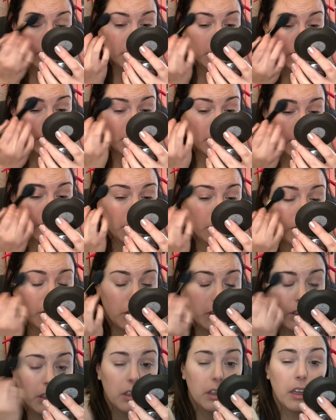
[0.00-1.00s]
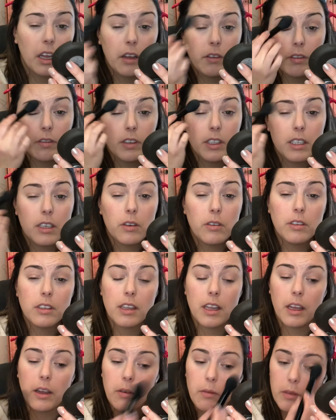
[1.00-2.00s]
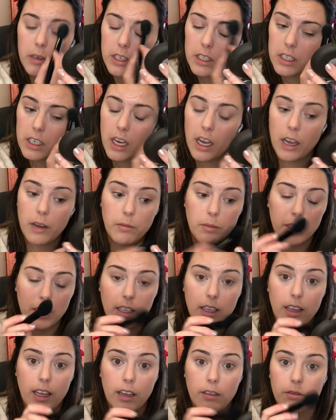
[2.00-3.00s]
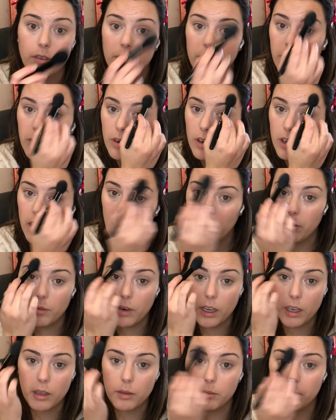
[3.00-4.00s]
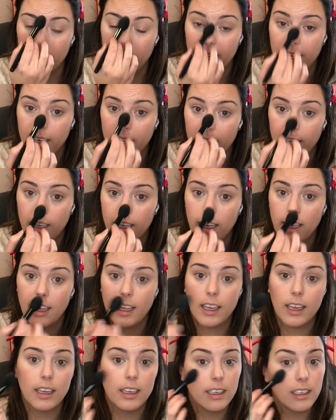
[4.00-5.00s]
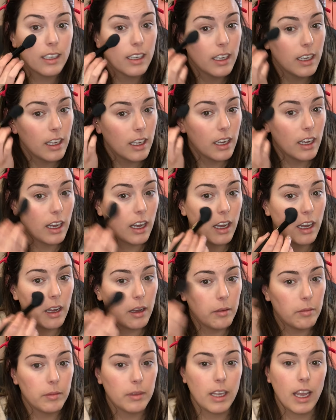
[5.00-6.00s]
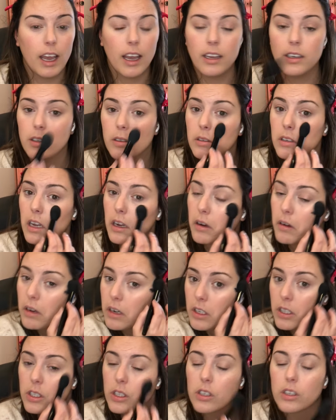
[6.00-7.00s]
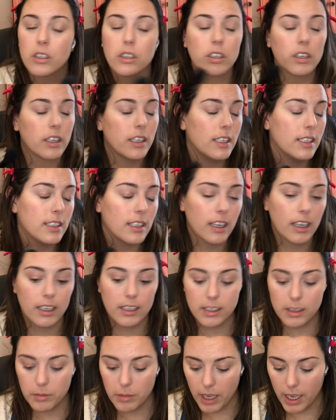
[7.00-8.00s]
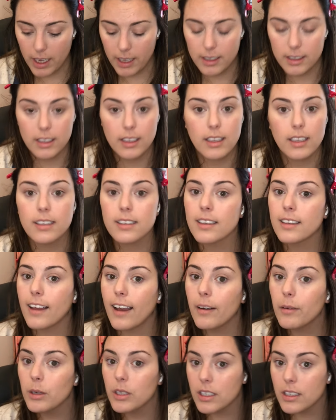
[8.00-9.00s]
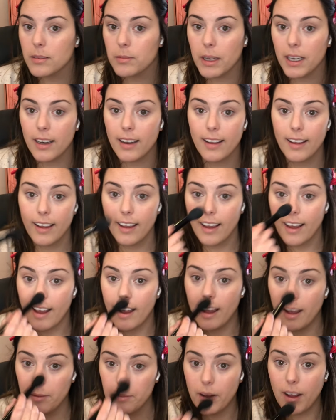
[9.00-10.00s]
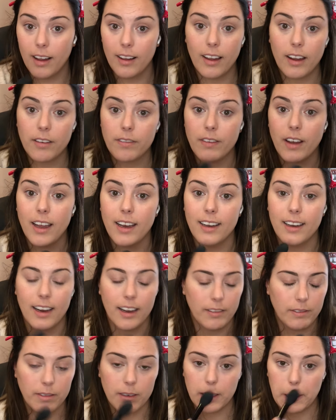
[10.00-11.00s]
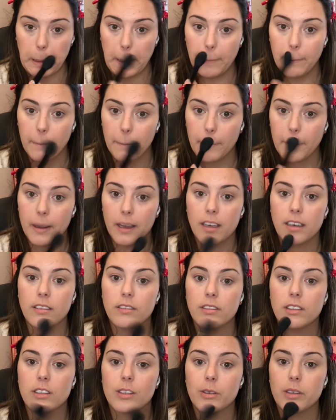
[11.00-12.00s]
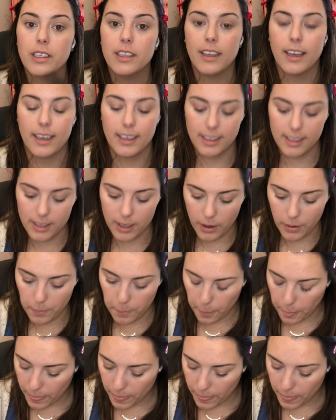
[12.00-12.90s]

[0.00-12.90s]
did a whole life of its own thing, which I'm really thankful for. I'm not complaining, and yeah, I do decorate sugar cookies and custom cakes and things like that, which has been a lot of fun, and I've really kind of enjoyed that. So